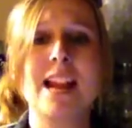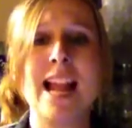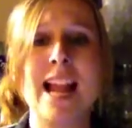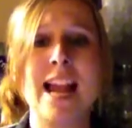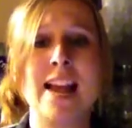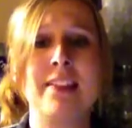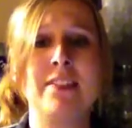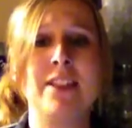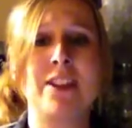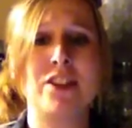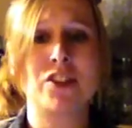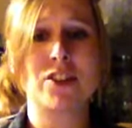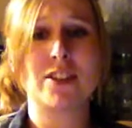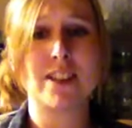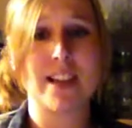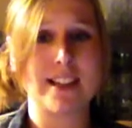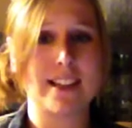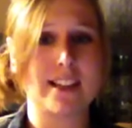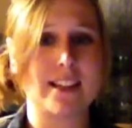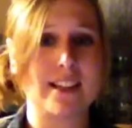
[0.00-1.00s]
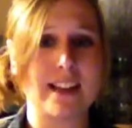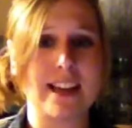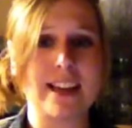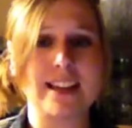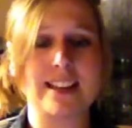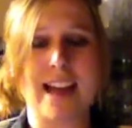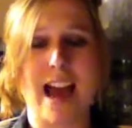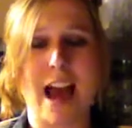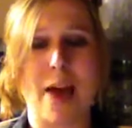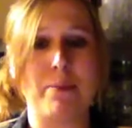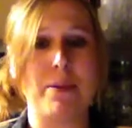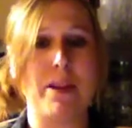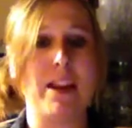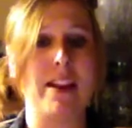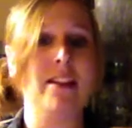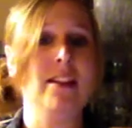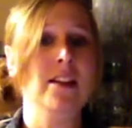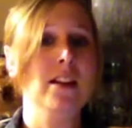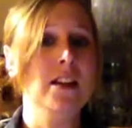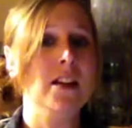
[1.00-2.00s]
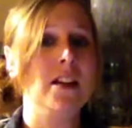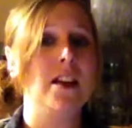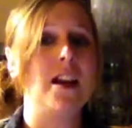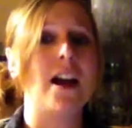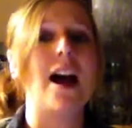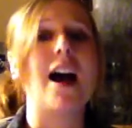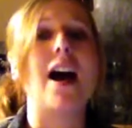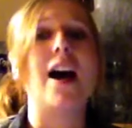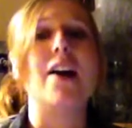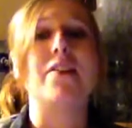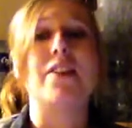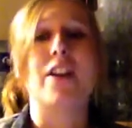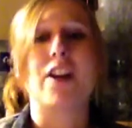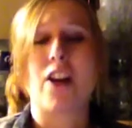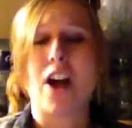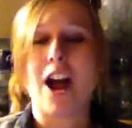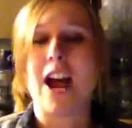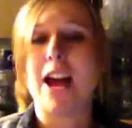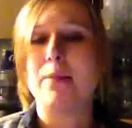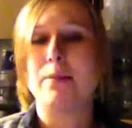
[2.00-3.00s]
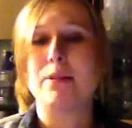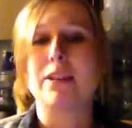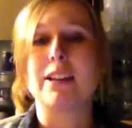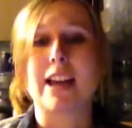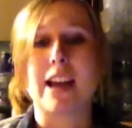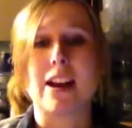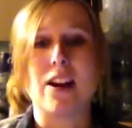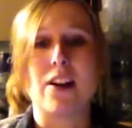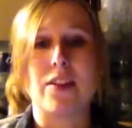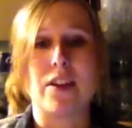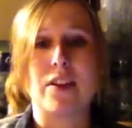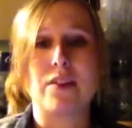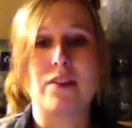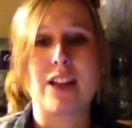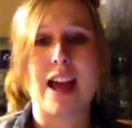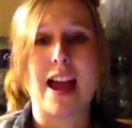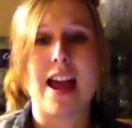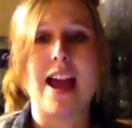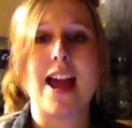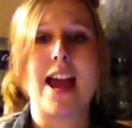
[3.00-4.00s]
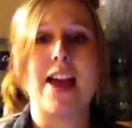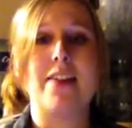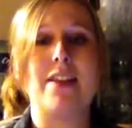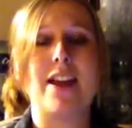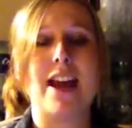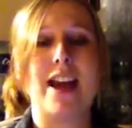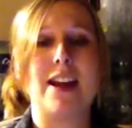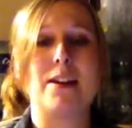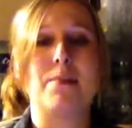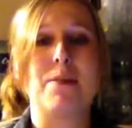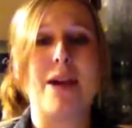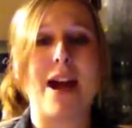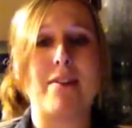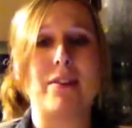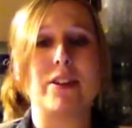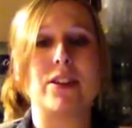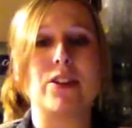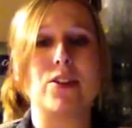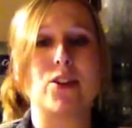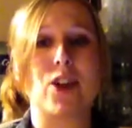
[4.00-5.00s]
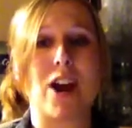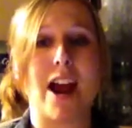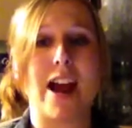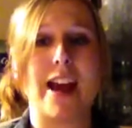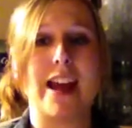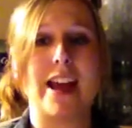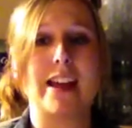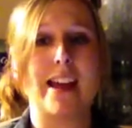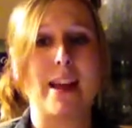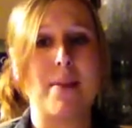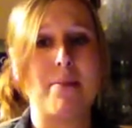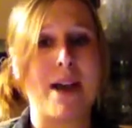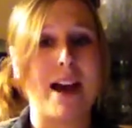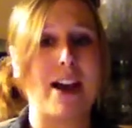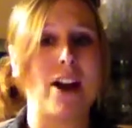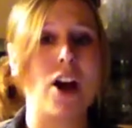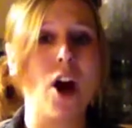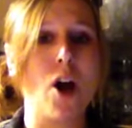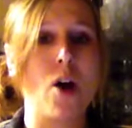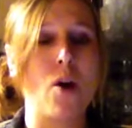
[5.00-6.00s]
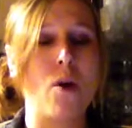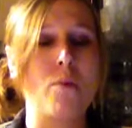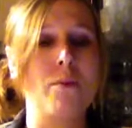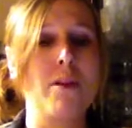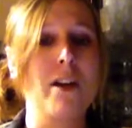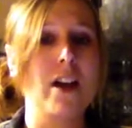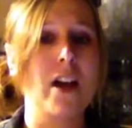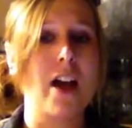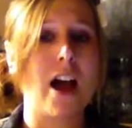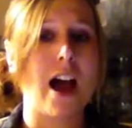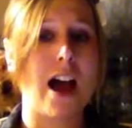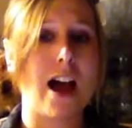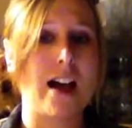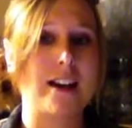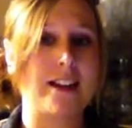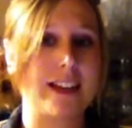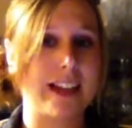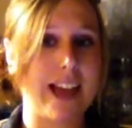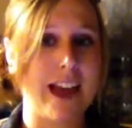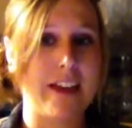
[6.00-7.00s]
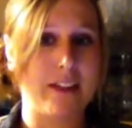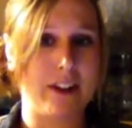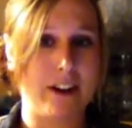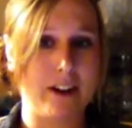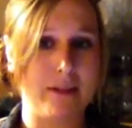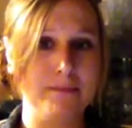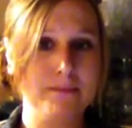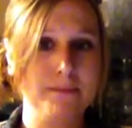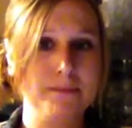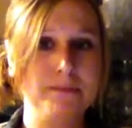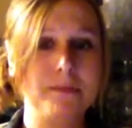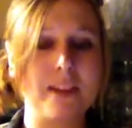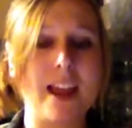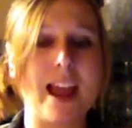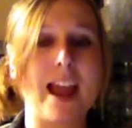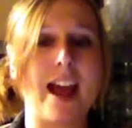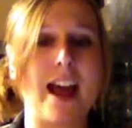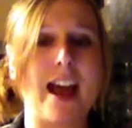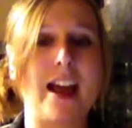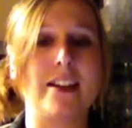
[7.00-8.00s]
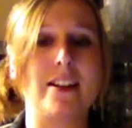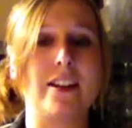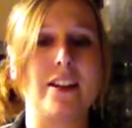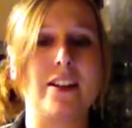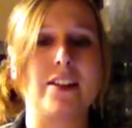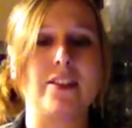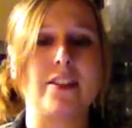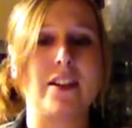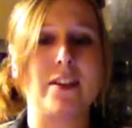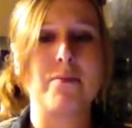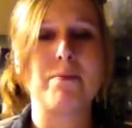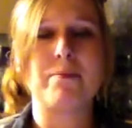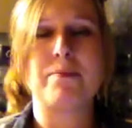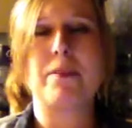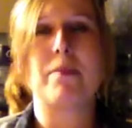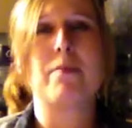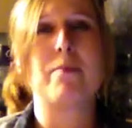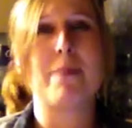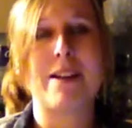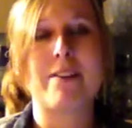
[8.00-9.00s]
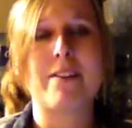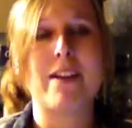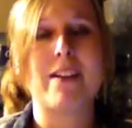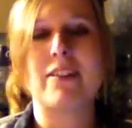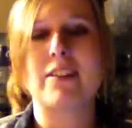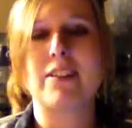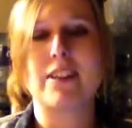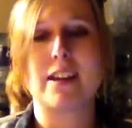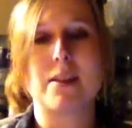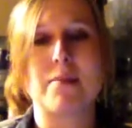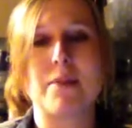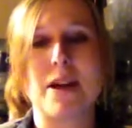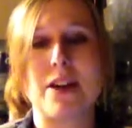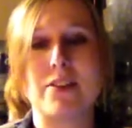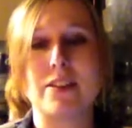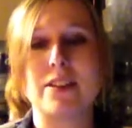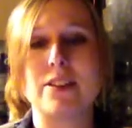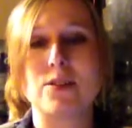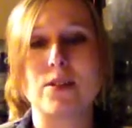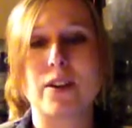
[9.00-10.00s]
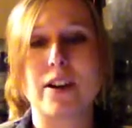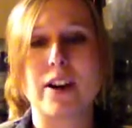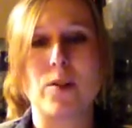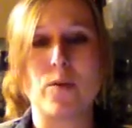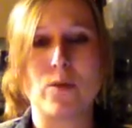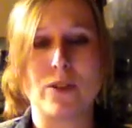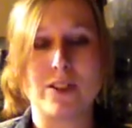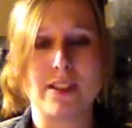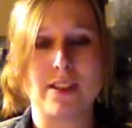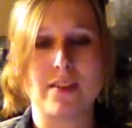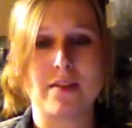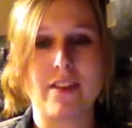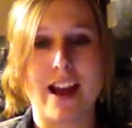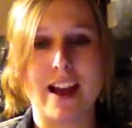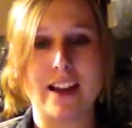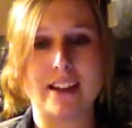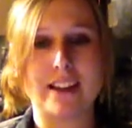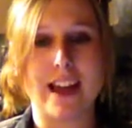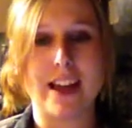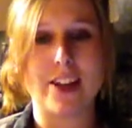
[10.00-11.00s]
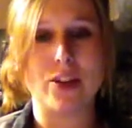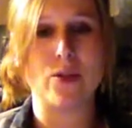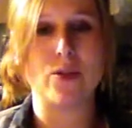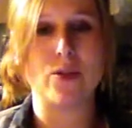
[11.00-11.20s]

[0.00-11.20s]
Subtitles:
And let's just say things happen. They're not able to get on their flight, and they end up having to try and get back home together. And my favorite thing about this story was the fact that you